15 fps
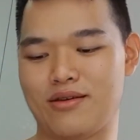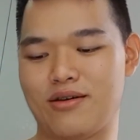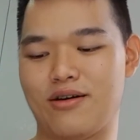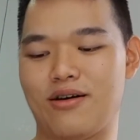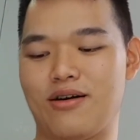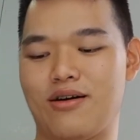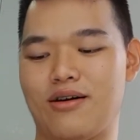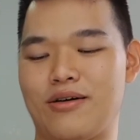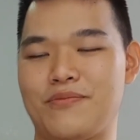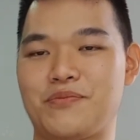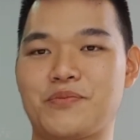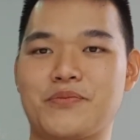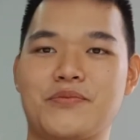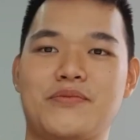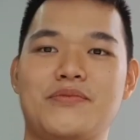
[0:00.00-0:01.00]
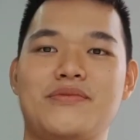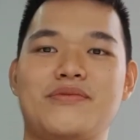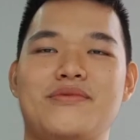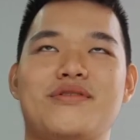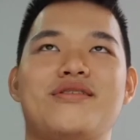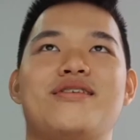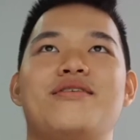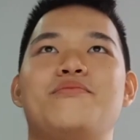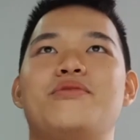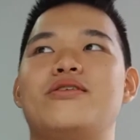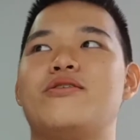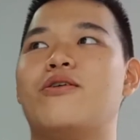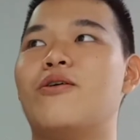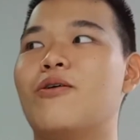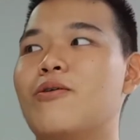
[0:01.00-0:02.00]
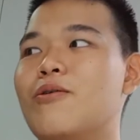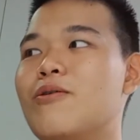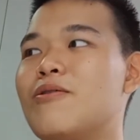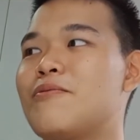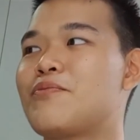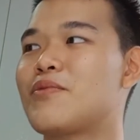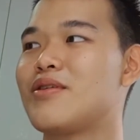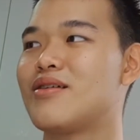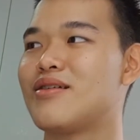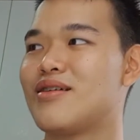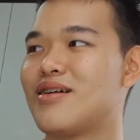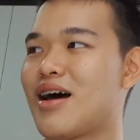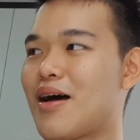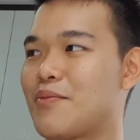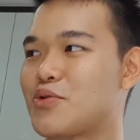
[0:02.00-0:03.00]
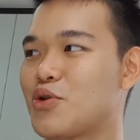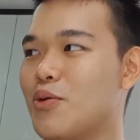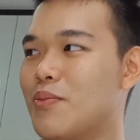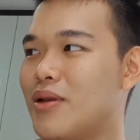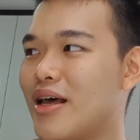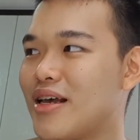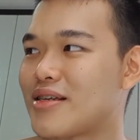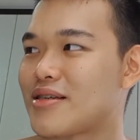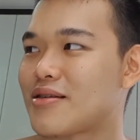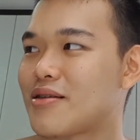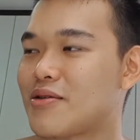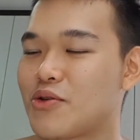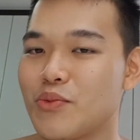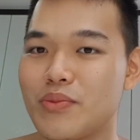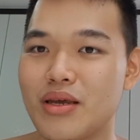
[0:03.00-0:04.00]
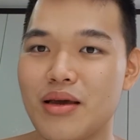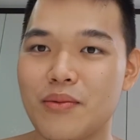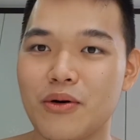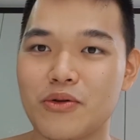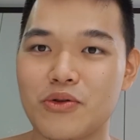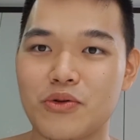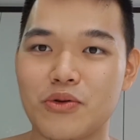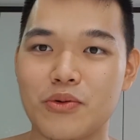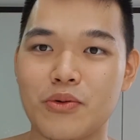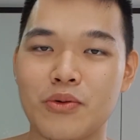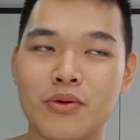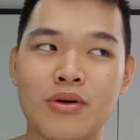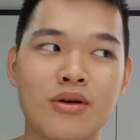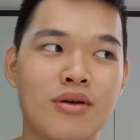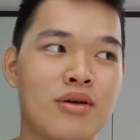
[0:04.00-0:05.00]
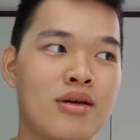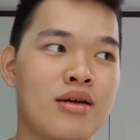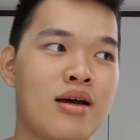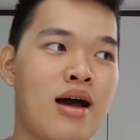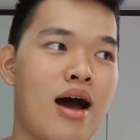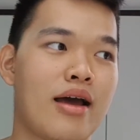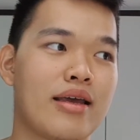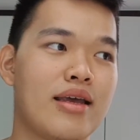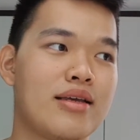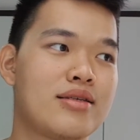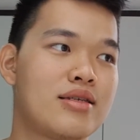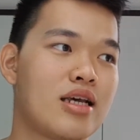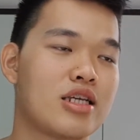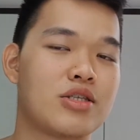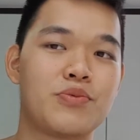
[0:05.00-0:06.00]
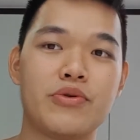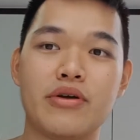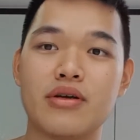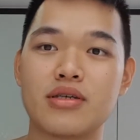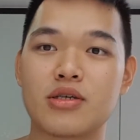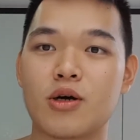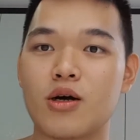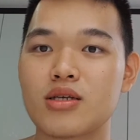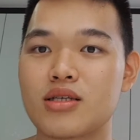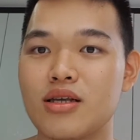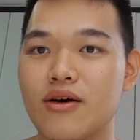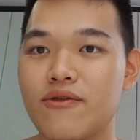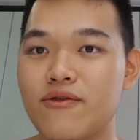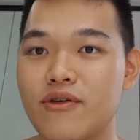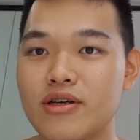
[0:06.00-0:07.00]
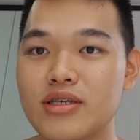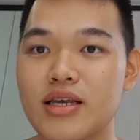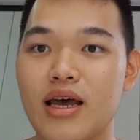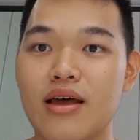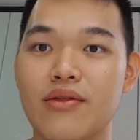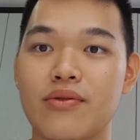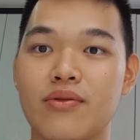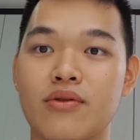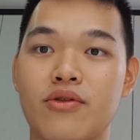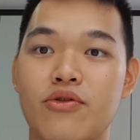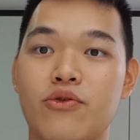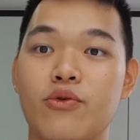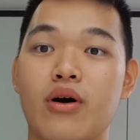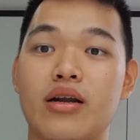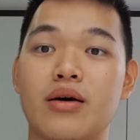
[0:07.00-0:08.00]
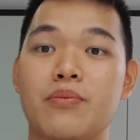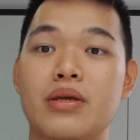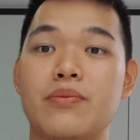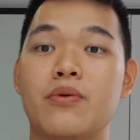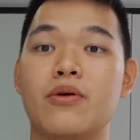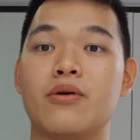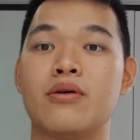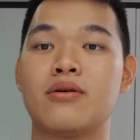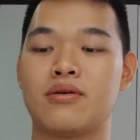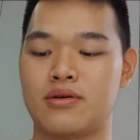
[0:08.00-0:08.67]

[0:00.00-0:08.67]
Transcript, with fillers: Or can be, oh, I'm so blessed to be able to, I guess, experience God's love firsthand through other people.